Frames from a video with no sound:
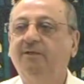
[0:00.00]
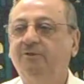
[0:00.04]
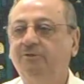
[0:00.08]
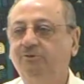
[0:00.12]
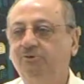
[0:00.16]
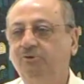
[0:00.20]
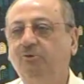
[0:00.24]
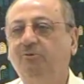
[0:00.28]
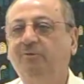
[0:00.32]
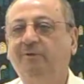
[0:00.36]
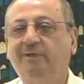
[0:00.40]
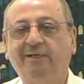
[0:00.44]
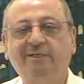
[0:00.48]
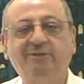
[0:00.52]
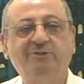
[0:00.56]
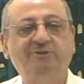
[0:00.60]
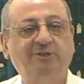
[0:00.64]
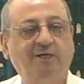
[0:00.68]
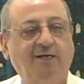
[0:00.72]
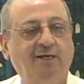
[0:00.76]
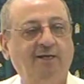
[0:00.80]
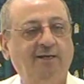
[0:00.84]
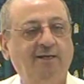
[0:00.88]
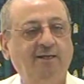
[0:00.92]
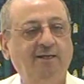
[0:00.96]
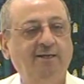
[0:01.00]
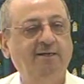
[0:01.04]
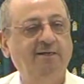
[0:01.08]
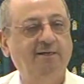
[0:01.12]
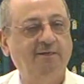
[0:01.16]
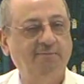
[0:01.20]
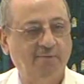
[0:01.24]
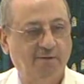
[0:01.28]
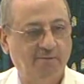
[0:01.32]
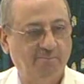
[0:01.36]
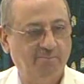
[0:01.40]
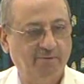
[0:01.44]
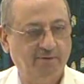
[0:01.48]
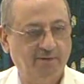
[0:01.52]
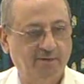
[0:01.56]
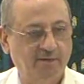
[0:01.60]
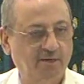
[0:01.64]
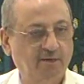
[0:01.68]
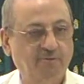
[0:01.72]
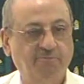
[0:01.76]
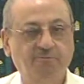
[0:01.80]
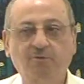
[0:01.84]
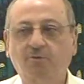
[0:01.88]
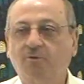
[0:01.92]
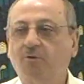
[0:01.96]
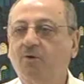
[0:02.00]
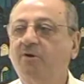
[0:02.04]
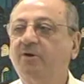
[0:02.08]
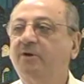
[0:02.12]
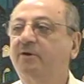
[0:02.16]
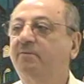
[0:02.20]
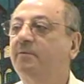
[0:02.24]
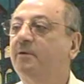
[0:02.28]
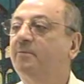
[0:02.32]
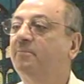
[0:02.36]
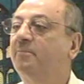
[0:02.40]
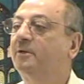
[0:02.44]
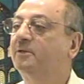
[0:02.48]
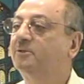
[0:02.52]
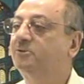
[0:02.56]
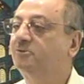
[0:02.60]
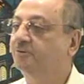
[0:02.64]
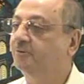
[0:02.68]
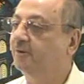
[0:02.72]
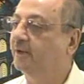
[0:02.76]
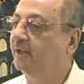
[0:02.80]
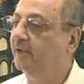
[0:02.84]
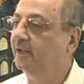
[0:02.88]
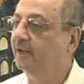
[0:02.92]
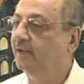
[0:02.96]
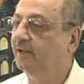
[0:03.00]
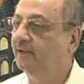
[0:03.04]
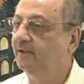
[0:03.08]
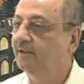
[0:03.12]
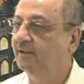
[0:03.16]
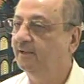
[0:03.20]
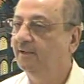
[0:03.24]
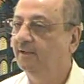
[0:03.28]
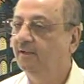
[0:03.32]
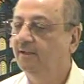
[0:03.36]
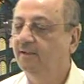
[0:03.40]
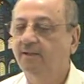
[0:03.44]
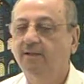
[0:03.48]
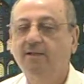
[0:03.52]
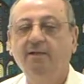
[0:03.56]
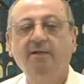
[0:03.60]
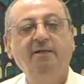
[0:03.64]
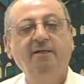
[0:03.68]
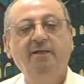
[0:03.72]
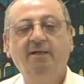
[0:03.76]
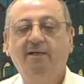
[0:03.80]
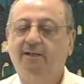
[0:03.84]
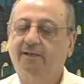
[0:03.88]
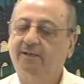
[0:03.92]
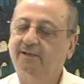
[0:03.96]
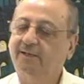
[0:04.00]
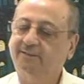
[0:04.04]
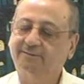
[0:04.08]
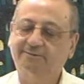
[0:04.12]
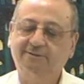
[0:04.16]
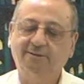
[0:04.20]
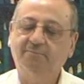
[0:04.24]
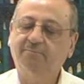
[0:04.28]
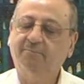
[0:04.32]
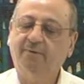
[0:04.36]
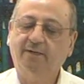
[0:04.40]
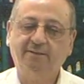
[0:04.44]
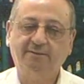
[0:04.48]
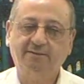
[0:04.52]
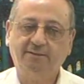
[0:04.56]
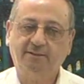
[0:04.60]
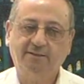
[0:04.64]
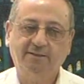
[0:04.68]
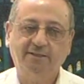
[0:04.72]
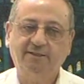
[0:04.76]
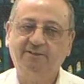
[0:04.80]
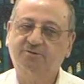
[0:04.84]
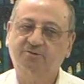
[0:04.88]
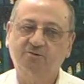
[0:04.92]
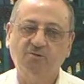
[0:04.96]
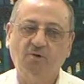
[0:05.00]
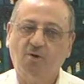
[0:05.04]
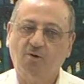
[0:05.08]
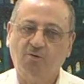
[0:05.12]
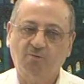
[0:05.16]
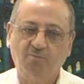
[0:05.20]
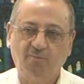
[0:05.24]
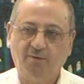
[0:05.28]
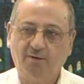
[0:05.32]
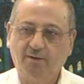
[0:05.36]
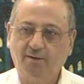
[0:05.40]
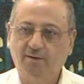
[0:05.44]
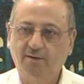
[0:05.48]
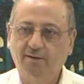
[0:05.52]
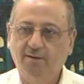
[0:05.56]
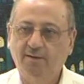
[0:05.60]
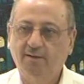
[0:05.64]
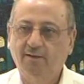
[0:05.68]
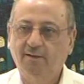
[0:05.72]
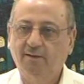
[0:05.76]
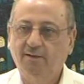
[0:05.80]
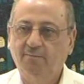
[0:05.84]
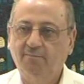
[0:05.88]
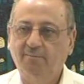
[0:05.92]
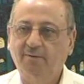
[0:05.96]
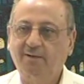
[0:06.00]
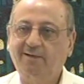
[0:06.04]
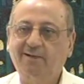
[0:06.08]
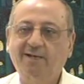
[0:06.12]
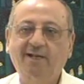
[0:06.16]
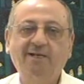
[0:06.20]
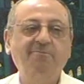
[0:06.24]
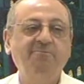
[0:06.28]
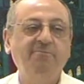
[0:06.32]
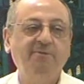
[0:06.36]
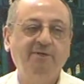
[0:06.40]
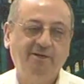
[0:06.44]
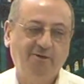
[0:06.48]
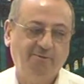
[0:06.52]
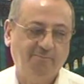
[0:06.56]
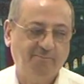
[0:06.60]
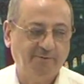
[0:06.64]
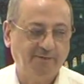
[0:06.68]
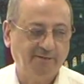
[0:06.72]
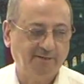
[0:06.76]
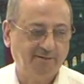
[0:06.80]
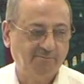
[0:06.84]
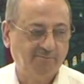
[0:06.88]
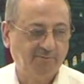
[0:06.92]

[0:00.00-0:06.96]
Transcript: you will inshallah remember it. If you don't remember today, it doesn't matter. It's normal. But let me repeat,